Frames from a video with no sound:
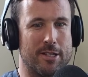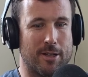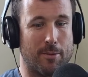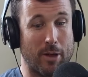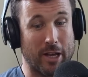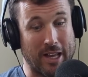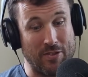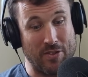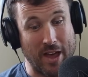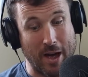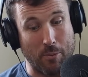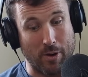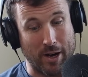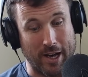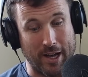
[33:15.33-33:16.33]
So I'm like, in
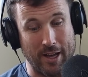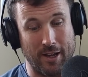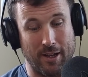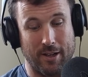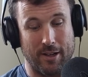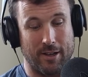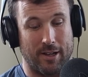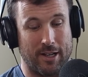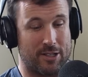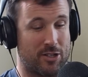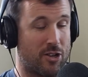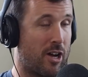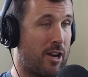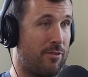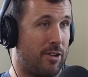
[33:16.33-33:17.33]
that way, it's
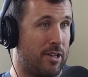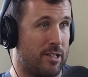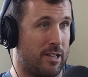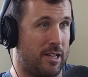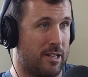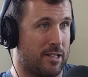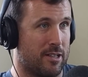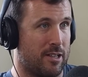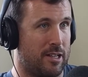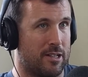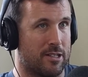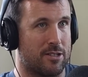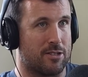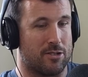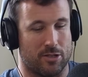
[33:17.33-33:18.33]
kind of in a
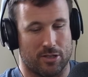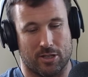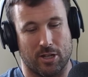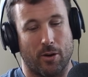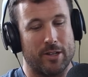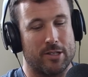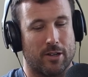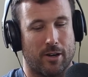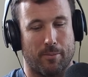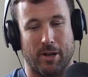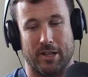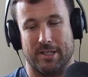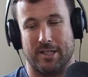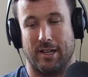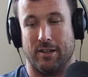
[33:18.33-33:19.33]
stoic sort of
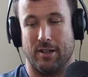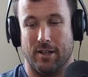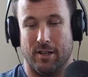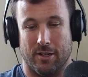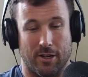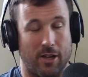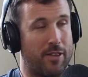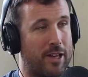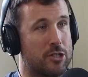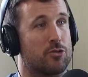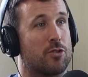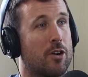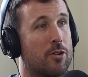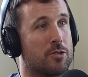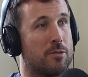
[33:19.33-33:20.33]
mindset. No, that
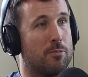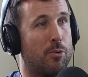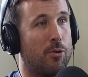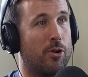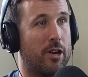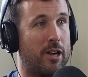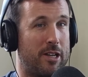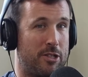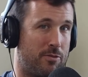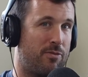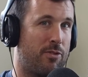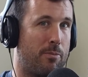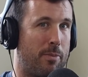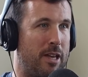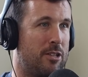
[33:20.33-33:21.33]
struggle is important. And
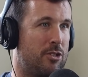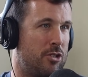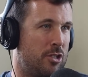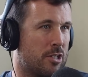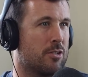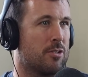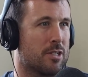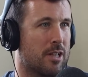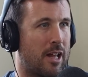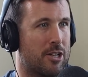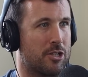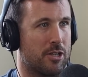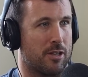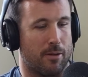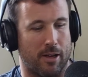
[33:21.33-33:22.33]
for me, jiu-jitsu is
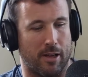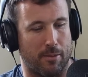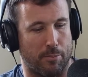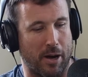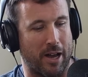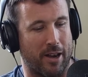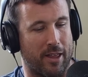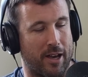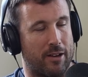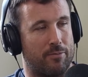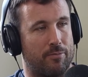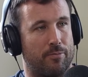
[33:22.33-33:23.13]
largely a part of that.